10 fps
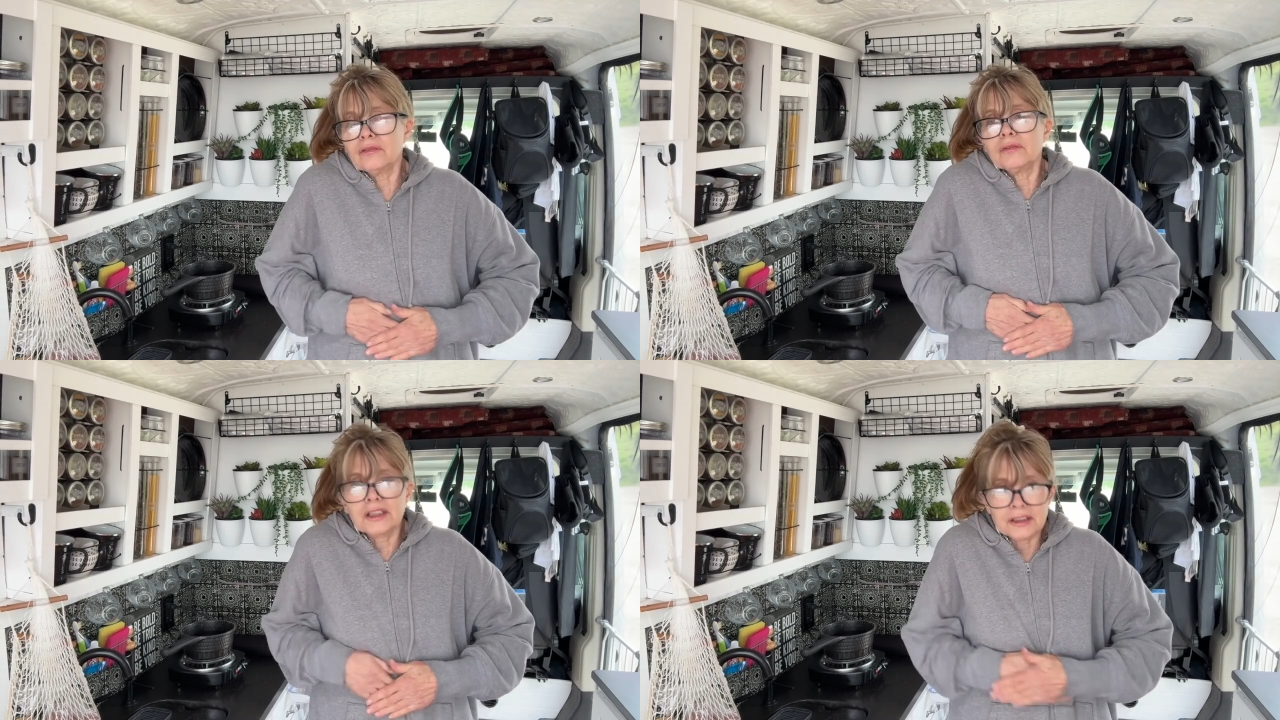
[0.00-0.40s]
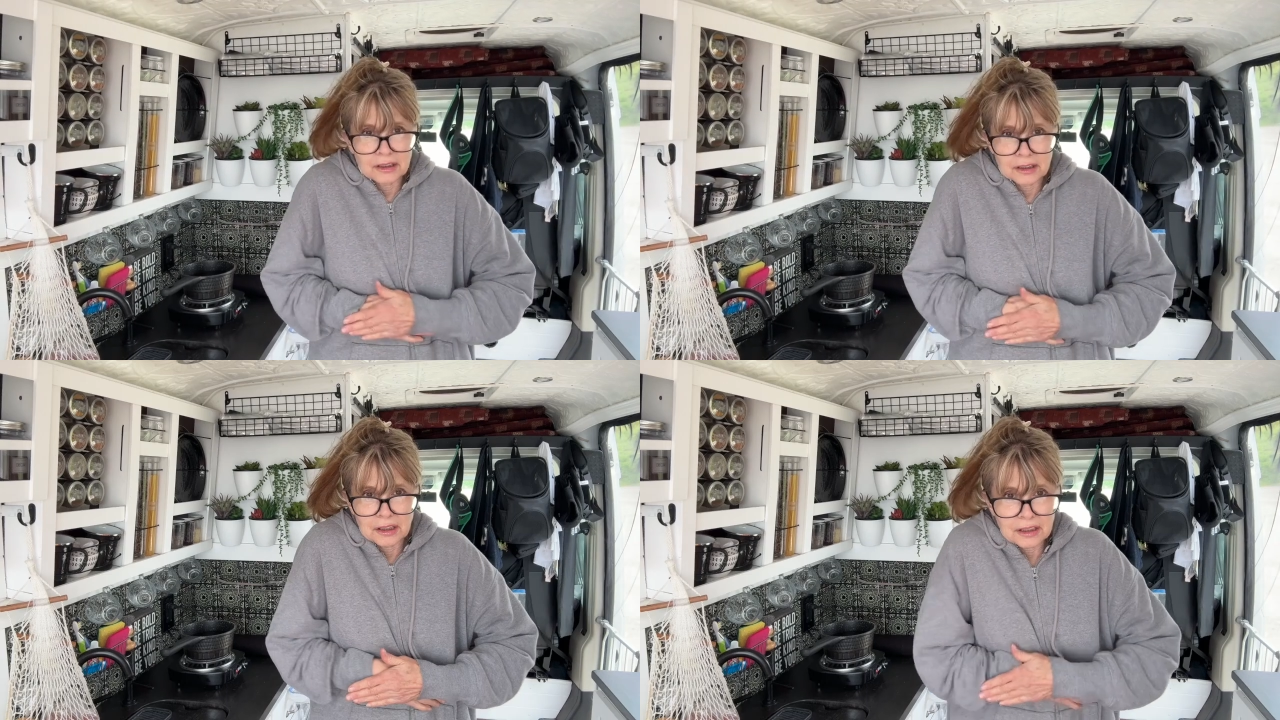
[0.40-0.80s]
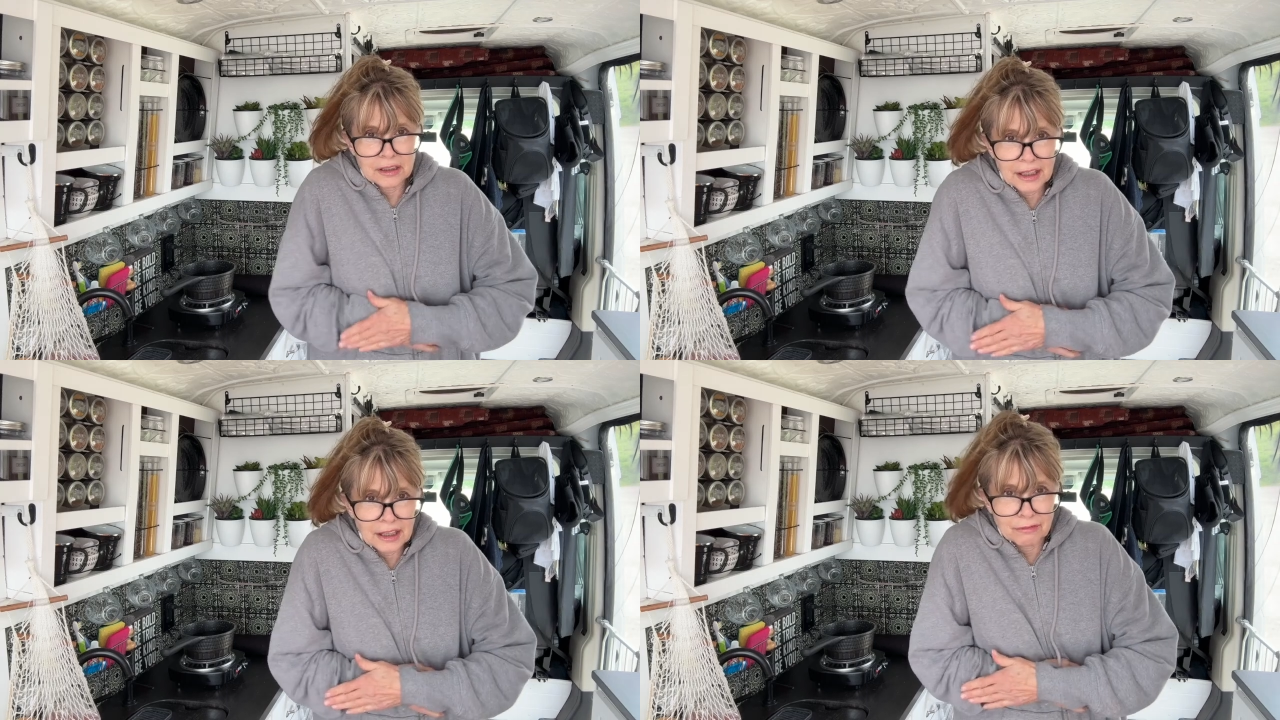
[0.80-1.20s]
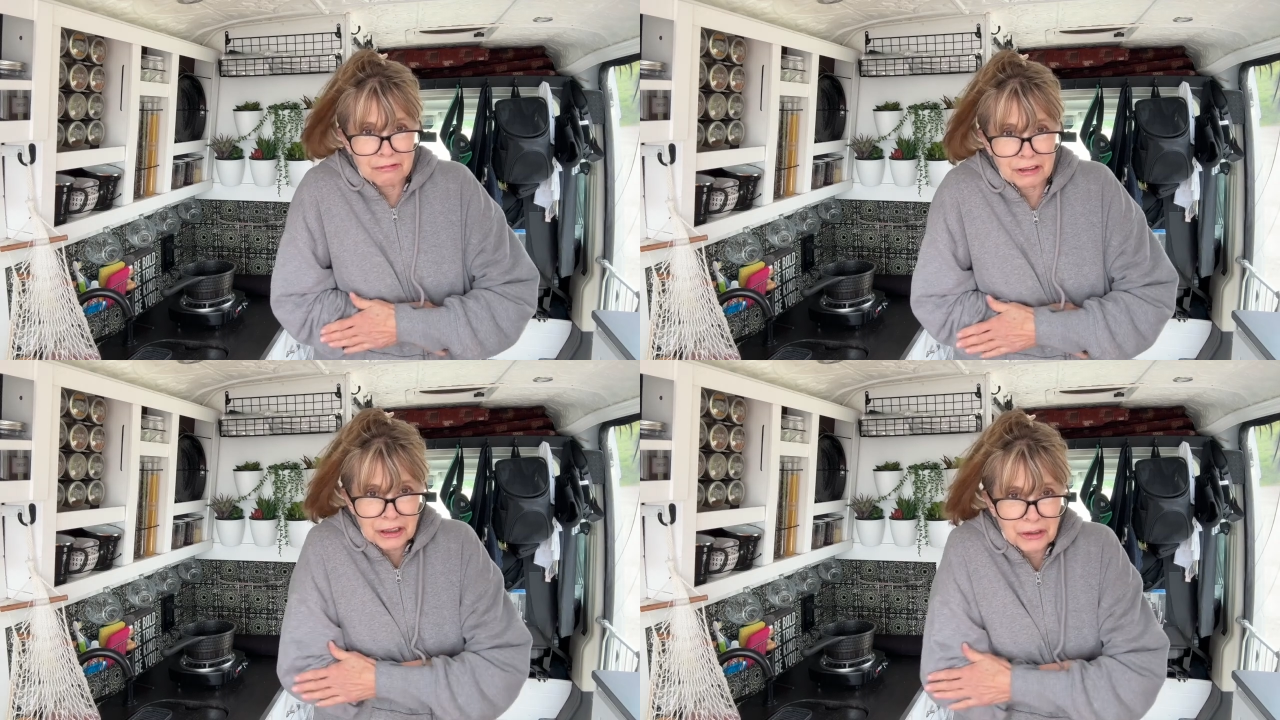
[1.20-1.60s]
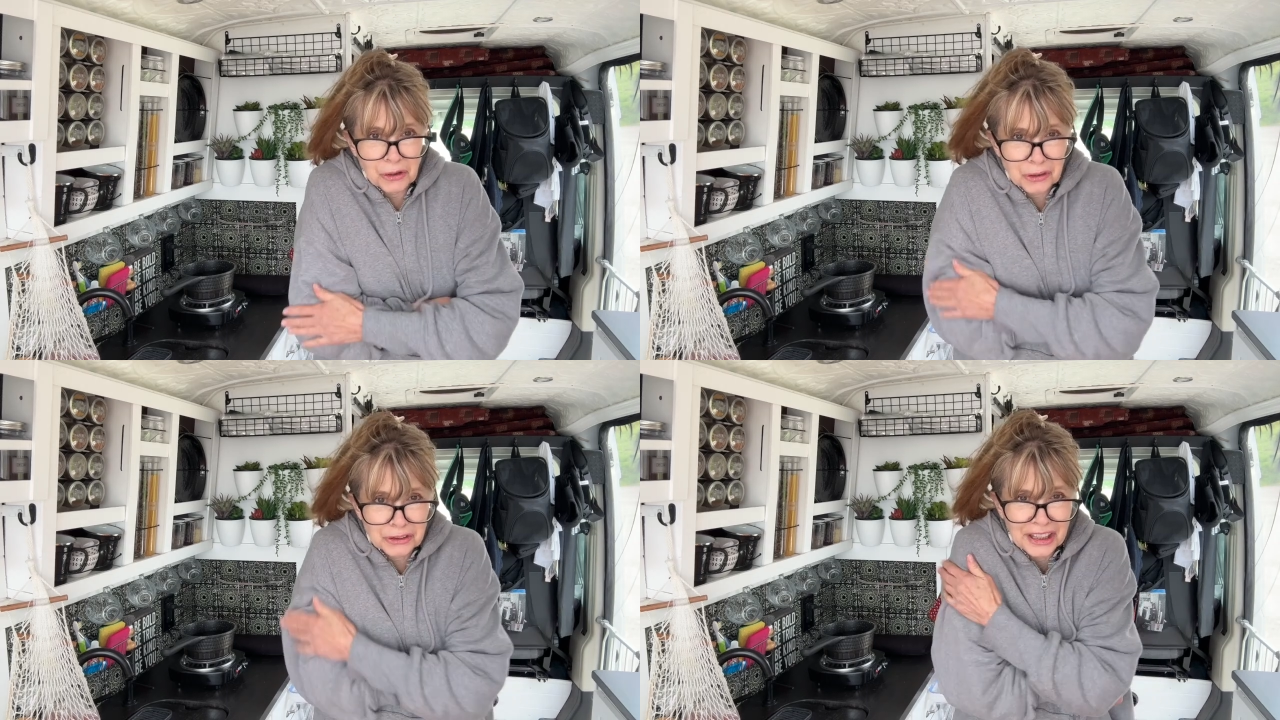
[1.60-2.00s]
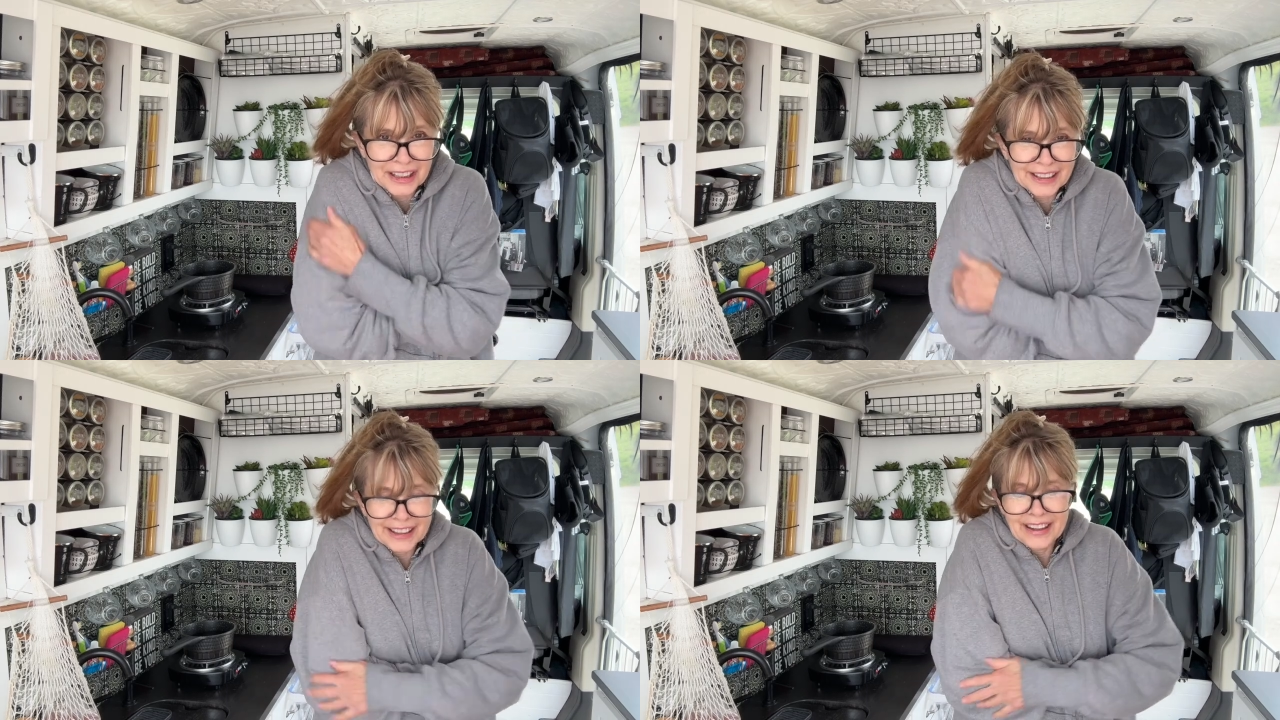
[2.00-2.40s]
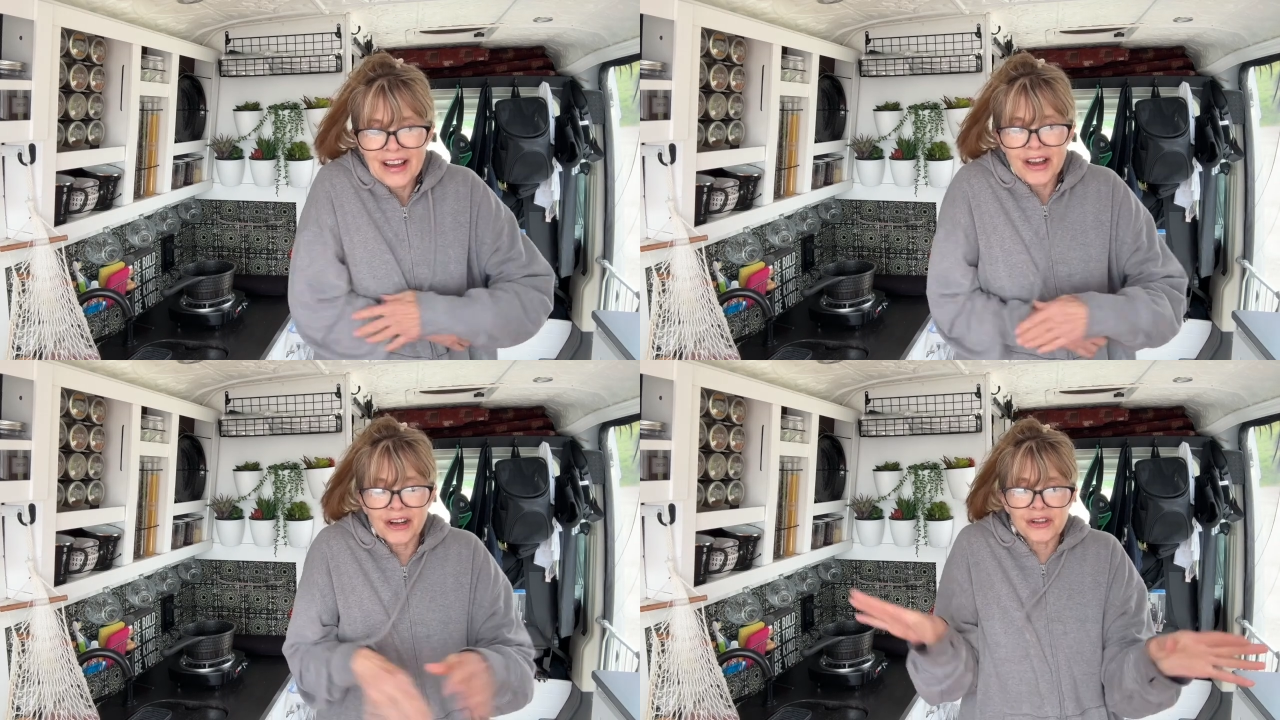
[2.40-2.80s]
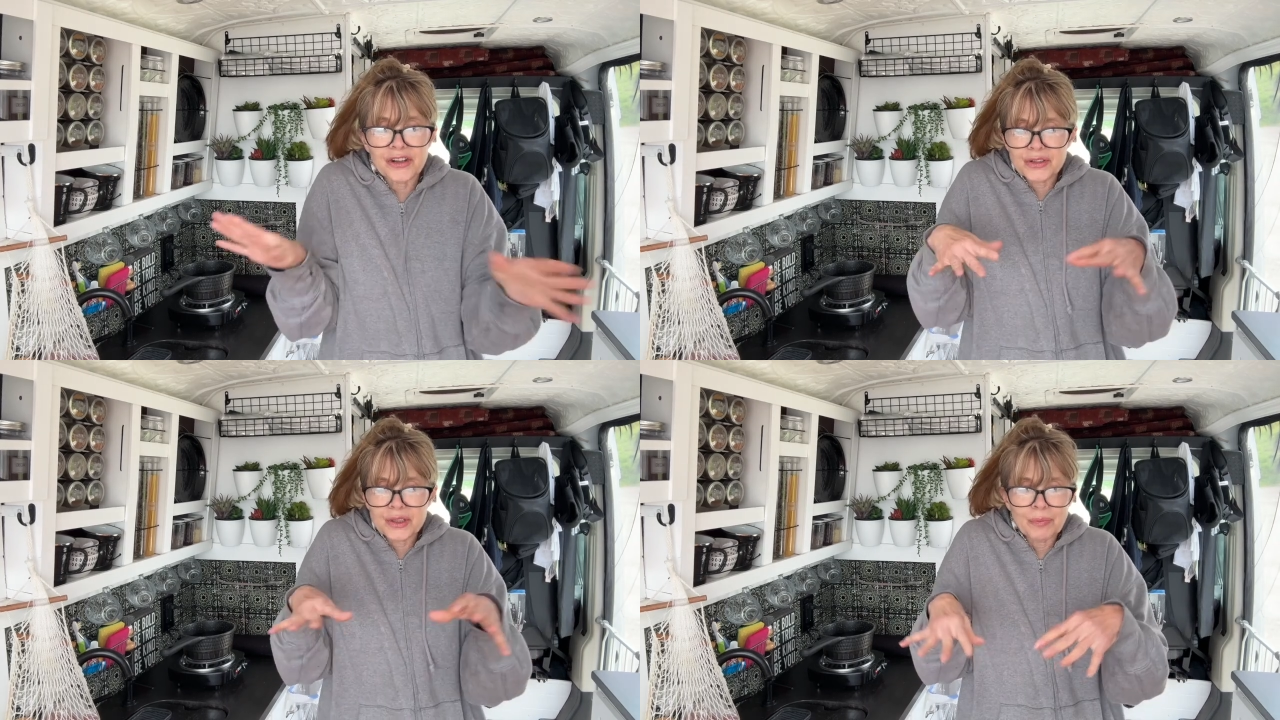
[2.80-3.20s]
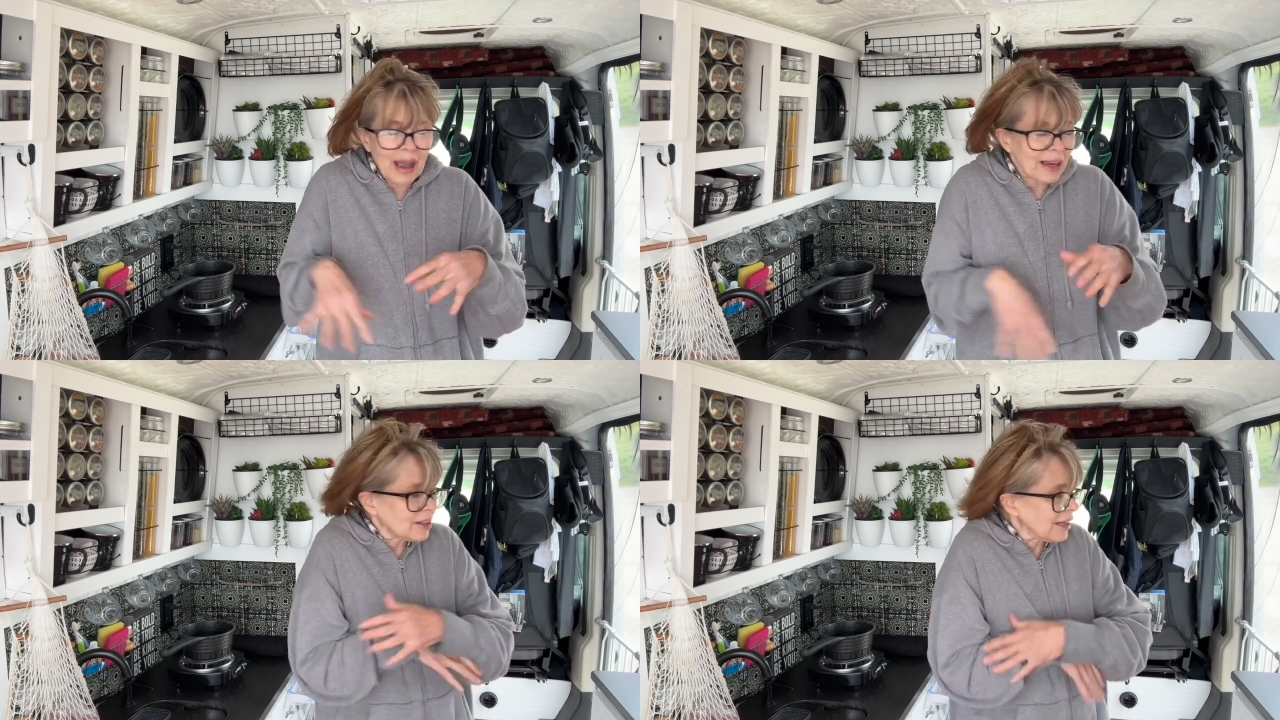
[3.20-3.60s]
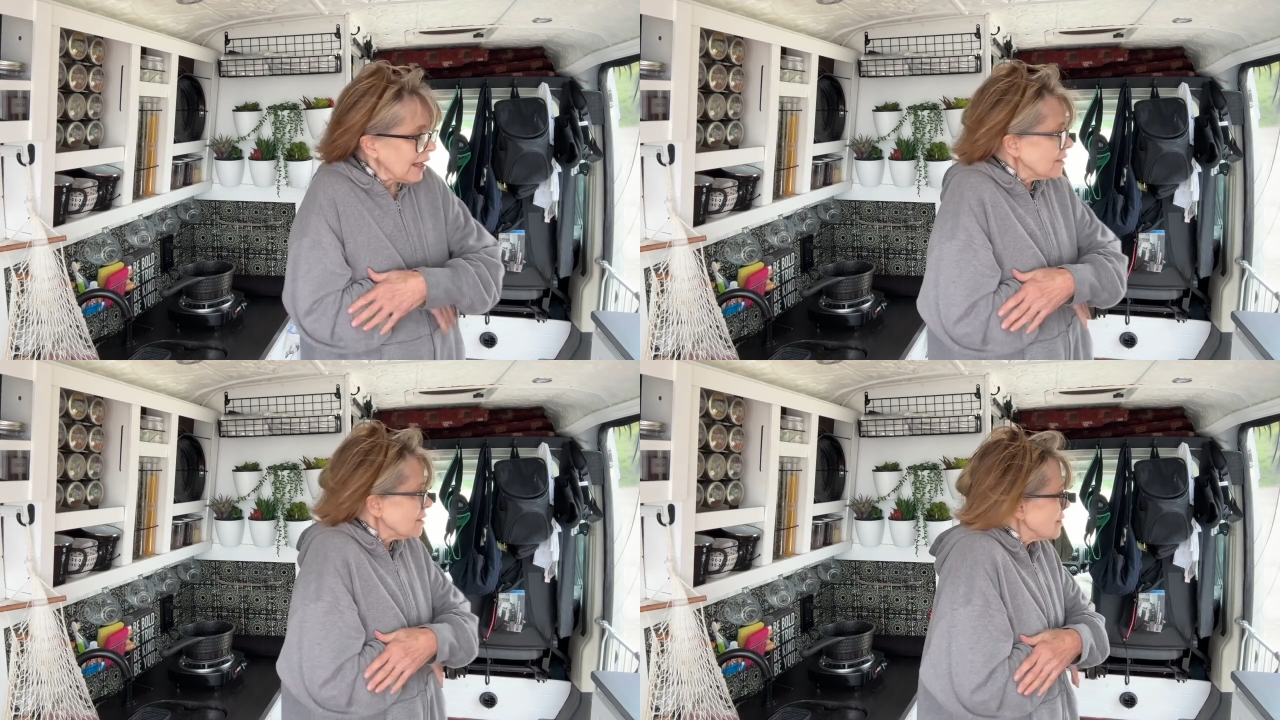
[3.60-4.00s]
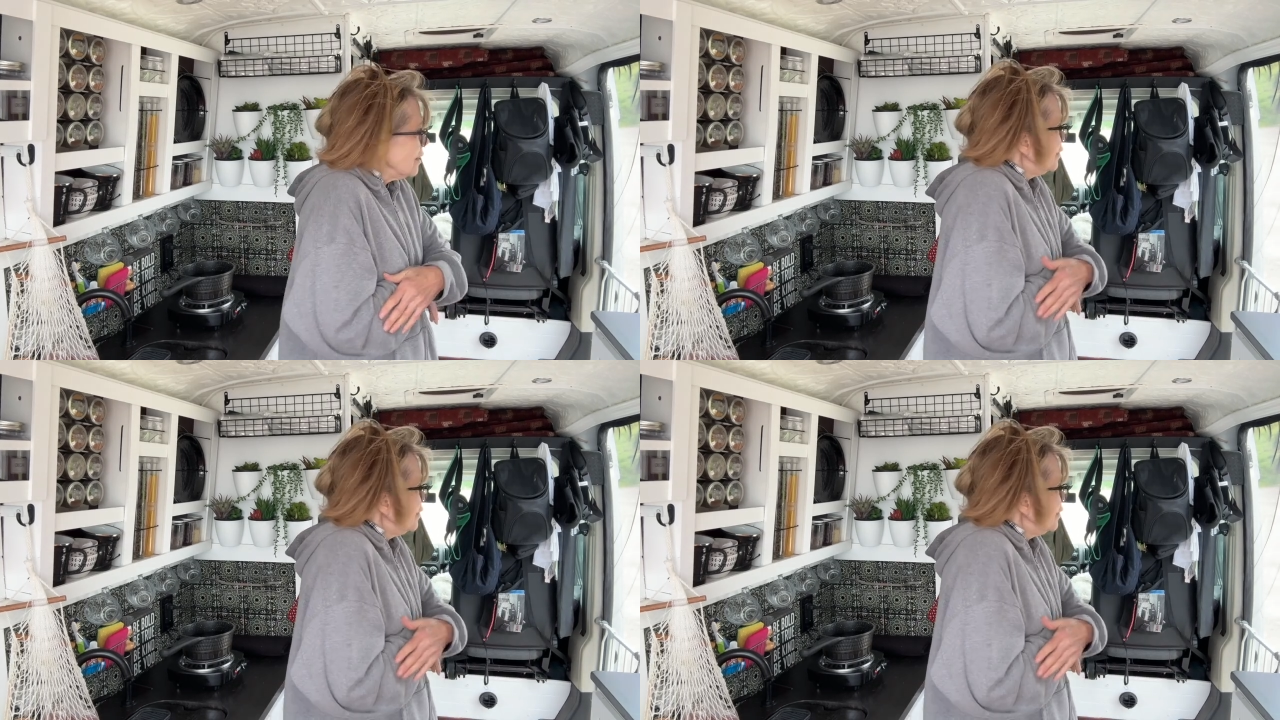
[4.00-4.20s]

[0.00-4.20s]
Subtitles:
when I get really cold, close the back gates